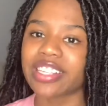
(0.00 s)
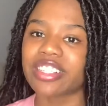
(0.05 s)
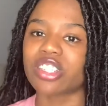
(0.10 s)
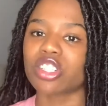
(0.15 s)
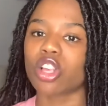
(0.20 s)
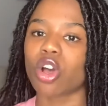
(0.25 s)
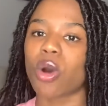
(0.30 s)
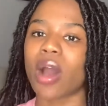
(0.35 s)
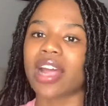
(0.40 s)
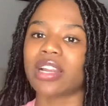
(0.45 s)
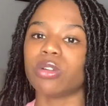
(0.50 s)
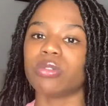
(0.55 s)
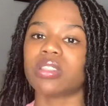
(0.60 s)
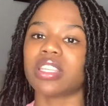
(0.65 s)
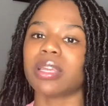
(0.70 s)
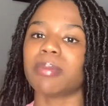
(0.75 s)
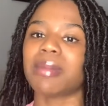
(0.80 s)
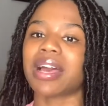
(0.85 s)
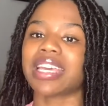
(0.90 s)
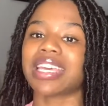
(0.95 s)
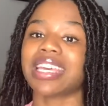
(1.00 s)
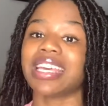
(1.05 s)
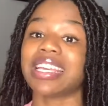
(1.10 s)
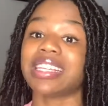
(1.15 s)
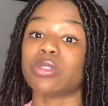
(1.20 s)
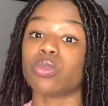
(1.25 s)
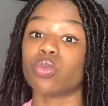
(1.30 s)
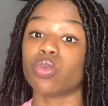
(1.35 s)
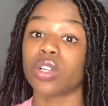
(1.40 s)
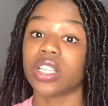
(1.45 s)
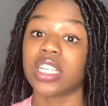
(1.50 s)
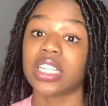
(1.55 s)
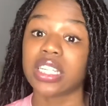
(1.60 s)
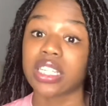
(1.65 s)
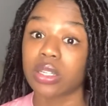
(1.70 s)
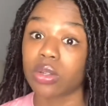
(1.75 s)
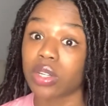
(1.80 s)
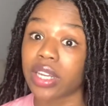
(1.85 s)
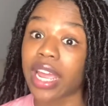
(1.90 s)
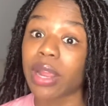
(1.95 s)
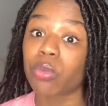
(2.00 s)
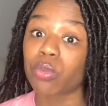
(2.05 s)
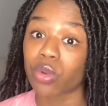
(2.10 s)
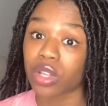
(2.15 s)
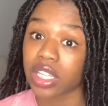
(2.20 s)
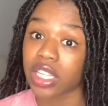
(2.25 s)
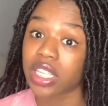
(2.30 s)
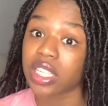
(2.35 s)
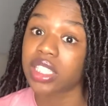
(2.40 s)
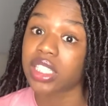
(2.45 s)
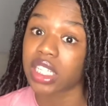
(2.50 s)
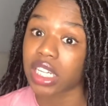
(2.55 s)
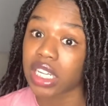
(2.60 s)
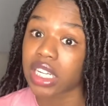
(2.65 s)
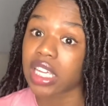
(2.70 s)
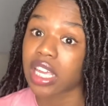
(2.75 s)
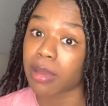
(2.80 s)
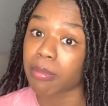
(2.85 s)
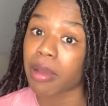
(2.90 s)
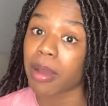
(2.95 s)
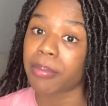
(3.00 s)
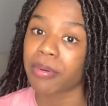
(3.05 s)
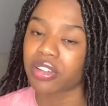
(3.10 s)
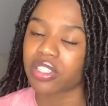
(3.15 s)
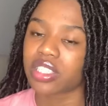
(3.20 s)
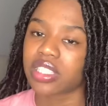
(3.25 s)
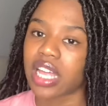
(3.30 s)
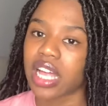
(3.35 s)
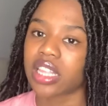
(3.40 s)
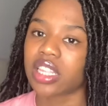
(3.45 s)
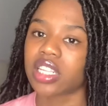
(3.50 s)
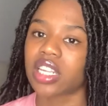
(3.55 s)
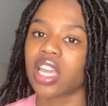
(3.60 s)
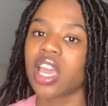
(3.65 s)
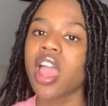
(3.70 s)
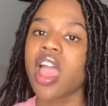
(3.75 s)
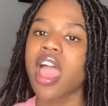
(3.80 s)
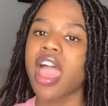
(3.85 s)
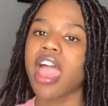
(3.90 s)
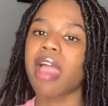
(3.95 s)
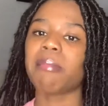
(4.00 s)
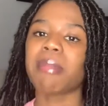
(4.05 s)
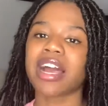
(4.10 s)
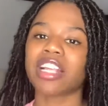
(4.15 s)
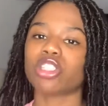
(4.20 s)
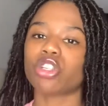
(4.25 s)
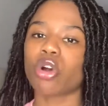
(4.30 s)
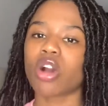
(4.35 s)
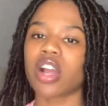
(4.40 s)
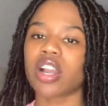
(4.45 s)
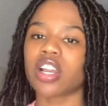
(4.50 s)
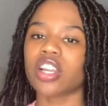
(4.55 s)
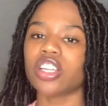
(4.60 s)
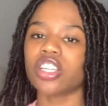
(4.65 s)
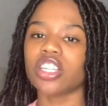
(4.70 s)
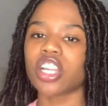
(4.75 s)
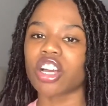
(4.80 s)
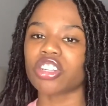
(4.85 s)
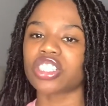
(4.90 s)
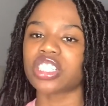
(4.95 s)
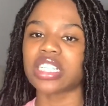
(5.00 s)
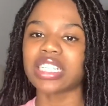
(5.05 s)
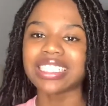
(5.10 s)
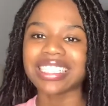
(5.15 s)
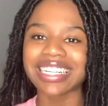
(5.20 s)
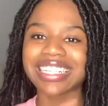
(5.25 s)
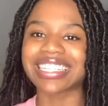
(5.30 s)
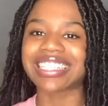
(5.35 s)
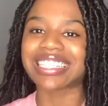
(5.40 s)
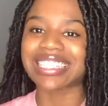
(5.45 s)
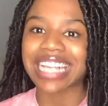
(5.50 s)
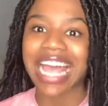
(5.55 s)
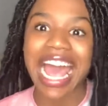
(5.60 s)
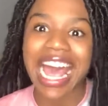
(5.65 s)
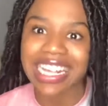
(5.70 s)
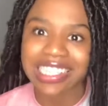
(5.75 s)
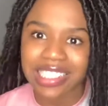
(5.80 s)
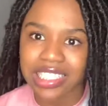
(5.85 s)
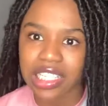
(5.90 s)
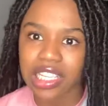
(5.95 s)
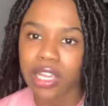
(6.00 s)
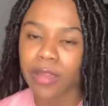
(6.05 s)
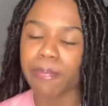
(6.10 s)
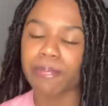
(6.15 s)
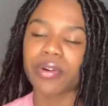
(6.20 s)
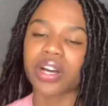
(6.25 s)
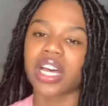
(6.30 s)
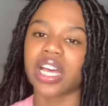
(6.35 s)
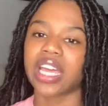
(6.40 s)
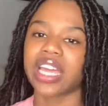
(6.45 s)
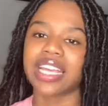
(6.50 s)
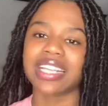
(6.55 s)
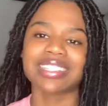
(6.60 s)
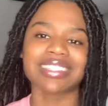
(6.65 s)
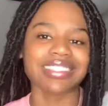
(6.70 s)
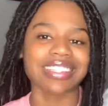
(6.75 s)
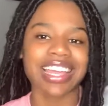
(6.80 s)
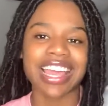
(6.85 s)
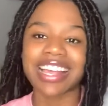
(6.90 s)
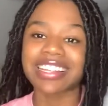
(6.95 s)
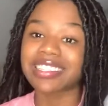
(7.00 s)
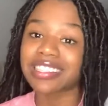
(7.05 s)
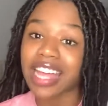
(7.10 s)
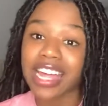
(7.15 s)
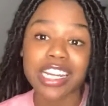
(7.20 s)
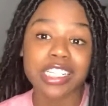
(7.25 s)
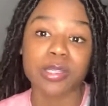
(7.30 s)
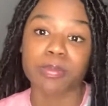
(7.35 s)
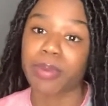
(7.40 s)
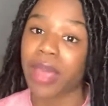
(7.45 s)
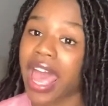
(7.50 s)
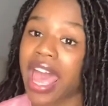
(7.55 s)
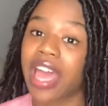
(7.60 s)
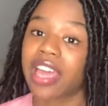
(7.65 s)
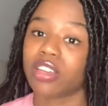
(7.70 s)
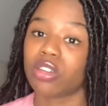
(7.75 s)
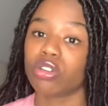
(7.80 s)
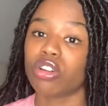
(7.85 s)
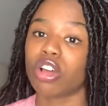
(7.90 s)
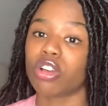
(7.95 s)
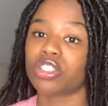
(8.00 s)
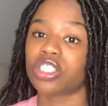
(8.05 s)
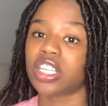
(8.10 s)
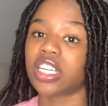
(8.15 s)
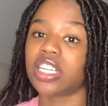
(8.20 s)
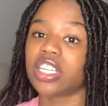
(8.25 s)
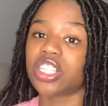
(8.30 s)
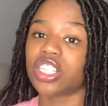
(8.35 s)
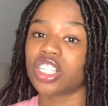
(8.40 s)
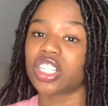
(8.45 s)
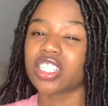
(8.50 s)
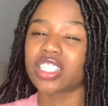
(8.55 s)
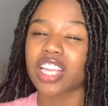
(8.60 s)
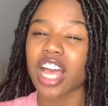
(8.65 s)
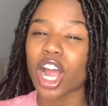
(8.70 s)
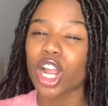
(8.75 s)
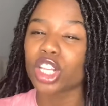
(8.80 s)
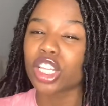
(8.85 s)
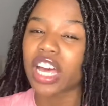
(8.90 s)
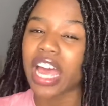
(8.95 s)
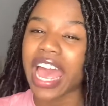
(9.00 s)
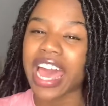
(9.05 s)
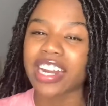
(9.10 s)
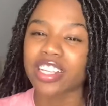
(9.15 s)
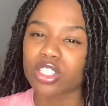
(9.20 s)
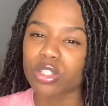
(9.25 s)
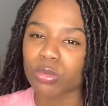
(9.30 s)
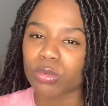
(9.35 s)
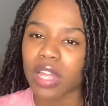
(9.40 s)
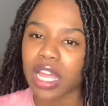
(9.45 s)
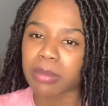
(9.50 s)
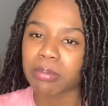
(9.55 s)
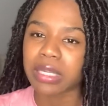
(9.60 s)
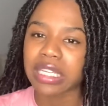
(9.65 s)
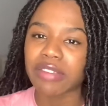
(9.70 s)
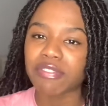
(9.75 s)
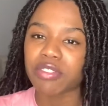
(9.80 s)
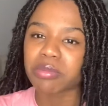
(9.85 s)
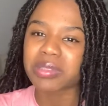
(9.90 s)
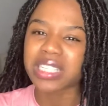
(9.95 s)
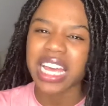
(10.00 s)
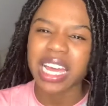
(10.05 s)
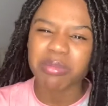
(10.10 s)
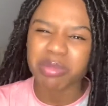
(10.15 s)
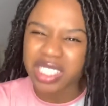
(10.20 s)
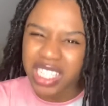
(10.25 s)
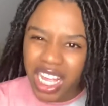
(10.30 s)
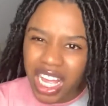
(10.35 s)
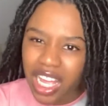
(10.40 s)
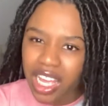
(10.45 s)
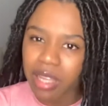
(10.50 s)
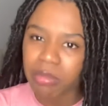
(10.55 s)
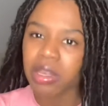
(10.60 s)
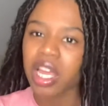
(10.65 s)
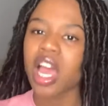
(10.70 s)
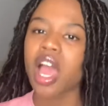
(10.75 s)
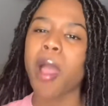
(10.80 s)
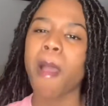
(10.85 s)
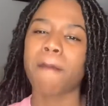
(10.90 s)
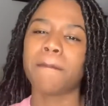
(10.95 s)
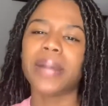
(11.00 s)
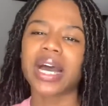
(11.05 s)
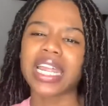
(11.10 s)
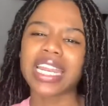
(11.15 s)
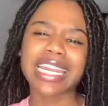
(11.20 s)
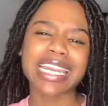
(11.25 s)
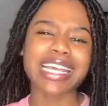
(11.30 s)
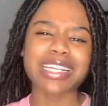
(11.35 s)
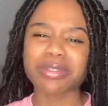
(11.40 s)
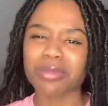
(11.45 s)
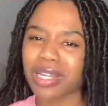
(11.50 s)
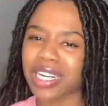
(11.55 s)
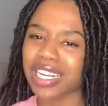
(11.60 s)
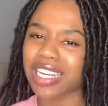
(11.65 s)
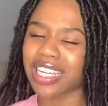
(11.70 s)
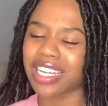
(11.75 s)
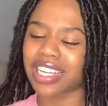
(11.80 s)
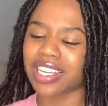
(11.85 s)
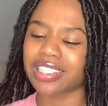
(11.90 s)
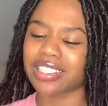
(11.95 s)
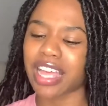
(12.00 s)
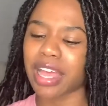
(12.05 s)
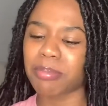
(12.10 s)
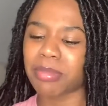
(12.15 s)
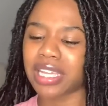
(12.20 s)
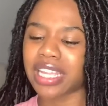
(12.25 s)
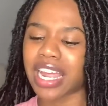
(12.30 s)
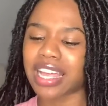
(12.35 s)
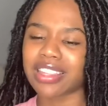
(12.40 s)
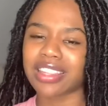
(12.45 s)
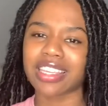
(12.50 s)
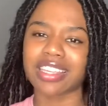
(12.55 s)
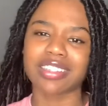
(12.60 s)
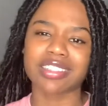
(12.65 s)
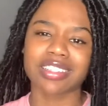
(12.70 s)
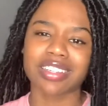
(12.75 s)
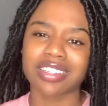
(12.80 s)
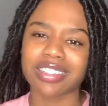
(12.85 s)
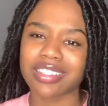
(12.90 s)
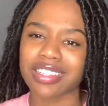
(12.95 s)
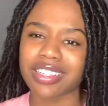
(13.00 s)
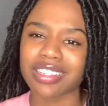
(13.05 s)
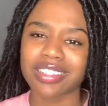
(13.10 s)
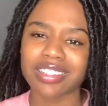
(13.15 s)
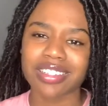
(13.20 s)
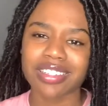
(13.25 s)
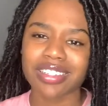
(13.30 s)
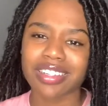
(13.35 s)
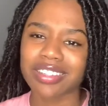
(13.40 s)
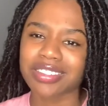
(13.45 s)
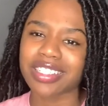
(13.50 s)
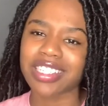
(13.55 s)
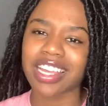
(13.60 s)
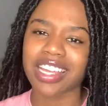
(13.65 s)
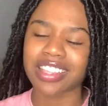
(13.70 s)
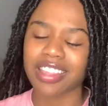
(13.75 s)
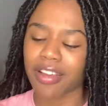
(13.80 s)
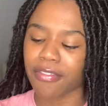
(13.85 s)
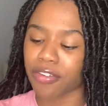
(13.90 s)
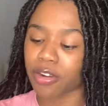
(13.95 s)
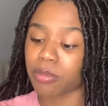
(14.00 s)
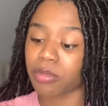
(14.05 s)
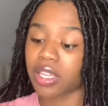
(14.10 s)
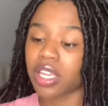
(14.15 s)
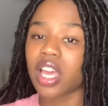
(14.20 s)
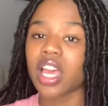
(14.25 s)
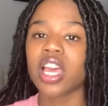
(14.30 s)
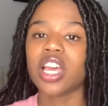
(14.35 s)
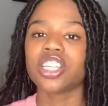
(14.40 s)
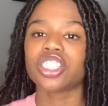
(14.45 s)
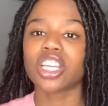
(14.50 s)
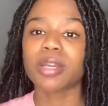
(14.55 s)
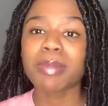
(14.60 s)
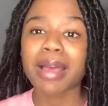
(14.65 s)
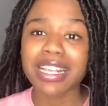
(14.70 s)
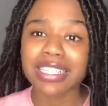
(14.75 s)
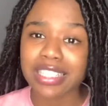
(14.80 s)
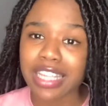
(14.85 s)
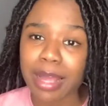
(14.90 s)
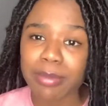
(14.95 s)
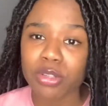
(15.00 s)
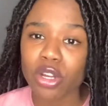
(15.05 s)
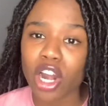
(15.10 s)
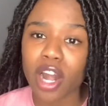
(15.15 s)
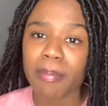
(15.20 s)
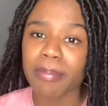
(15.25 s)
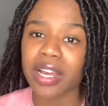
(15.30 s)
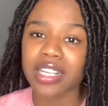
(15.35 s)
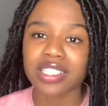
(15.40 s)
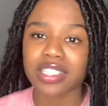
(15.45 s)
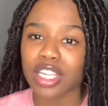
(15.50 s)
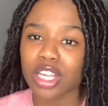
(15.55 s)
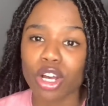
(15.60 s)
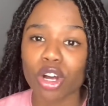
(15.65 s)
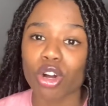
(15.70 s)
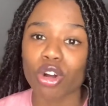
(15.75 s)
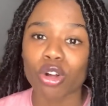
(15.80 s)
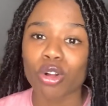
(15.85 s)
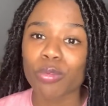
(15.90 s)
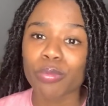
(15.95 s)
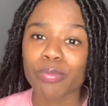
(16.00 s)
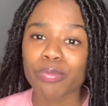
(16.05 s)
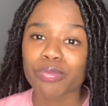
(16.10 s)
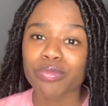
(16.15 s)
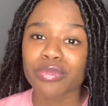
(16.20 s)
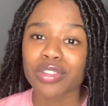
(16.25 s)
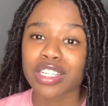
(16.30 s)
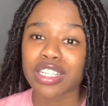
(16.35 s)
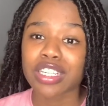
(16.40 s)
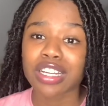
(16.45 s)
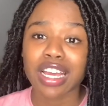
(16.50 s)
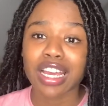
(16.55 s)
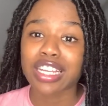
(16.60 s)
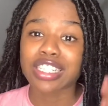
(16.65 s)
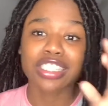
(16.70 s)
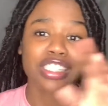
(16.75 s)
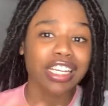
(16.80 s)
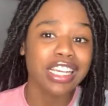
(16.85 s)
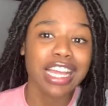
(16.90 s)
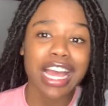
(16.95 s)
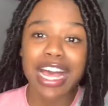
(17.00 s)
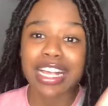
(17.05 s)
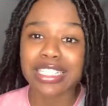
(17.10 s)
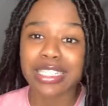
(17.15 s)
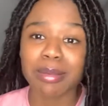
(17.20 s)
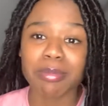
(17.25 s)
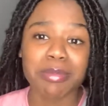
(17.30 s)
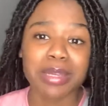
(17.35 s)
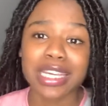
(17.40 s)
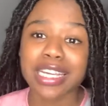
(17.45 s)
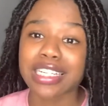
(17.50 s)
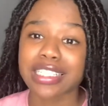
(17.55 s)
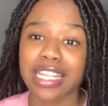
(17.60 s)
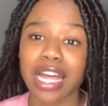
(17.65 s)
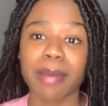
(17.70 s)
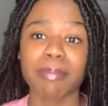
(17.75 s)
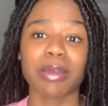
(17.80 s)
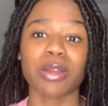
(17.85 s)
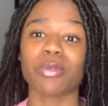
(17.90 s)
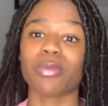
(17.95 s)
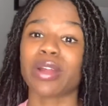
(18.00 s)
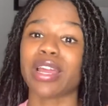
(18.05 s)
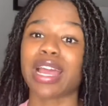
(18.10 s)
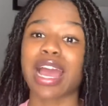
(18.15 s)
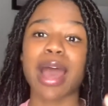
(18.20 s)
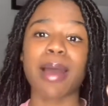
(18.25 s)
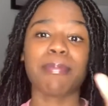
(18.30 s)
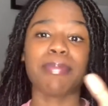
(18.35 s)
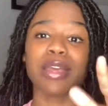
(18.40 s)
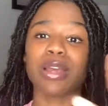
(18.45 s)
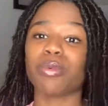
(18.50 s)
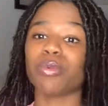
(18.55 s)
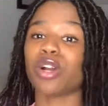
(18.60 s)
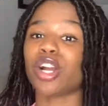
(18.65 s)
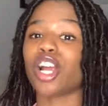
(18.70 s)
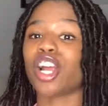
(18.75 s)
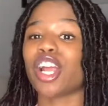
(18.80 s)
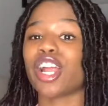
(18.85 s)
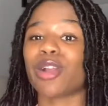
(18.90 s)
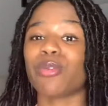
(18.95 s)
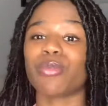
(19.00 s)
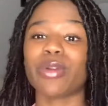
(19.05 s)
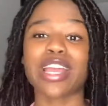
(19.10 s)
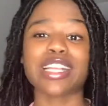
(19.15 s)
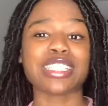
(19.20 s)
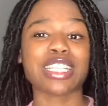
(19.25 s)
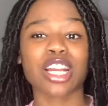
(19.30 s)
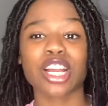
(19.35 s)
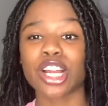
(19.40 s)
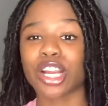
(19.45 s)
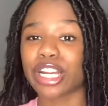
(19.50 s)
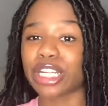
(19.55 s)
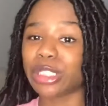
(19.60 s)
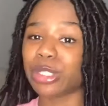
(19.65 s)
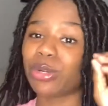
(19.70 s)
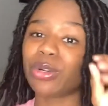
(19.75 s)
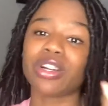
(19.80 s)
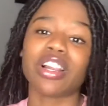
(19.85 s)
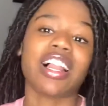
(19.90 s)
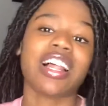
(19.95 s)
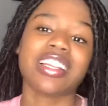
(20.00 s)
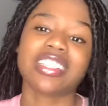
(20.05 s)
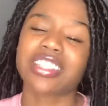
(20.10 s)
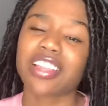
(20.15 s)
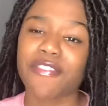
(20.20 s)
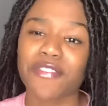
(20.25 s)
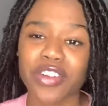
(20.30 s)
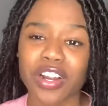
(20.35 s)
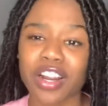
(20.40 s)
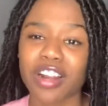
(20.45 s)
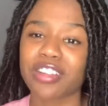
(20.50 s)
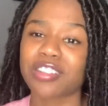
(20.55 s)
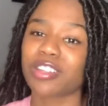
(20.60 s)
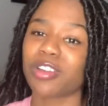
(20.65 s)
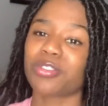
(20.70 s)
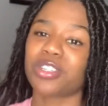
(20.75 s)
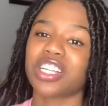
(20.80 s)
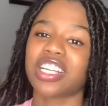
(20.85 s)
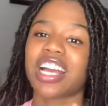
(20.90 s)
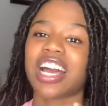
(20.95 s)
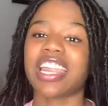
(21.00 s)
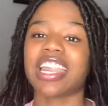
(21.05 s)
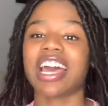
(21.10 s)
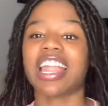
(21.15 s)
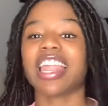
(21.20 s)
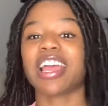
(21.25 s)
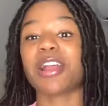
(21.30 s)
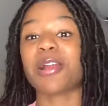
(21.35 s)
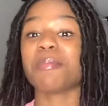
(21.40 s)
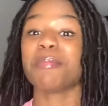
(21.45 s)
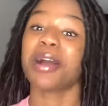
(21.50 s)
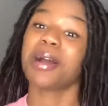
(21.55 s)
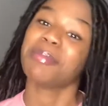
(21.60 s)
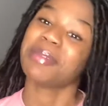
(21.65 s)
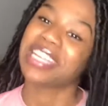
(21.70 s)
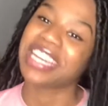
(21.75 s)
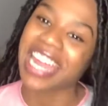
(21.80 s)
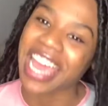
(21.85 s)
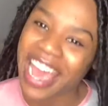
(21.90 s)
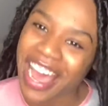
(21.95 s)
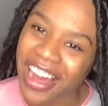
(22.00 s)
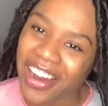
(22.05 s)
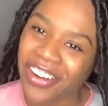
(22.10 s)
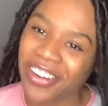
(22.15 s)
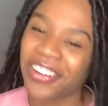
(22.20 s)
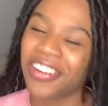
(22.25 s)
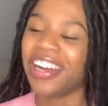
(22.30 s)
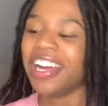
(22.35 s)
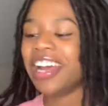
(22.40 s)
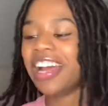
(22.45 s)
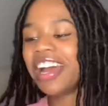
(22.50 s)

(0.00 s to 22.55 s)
So I do think my kids really did get my personality. And my daughter, you know, she's a little sassy, but it's not as bad. You know, she just got a little attitude like me from time to time, but it is what it is. I mean, I think she you know, she got that from me. She my stepdaughter, but still, she got some me because I've been with her and raising her and doing all that stuff for her. So she kind of act like her mommy now.